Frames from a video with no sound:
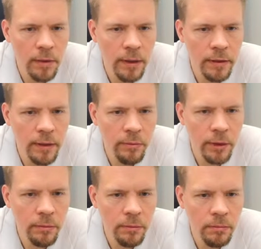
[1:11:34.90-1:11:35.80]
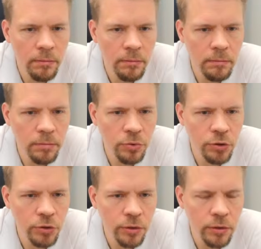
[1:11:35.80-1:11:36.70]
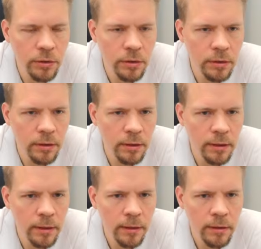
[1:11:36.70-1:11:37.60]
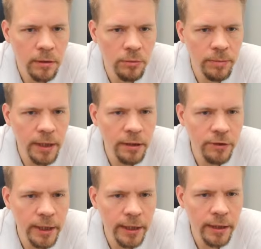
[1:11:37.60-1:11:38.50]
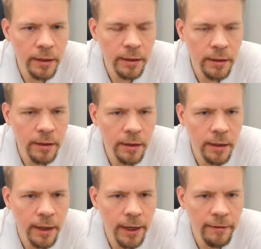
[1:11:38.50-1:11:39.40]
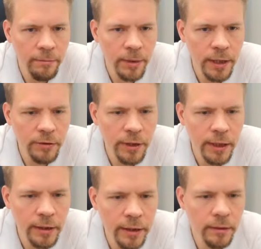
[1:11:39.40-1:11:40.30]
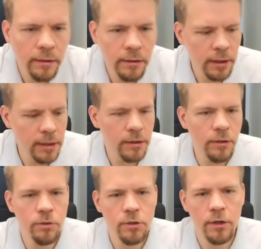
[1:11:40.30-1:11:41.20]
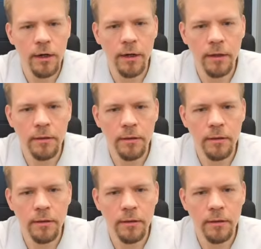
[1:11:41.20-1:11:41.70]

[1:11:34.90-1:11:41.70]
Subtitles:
And then we push to b3. And if b3, then these rooks are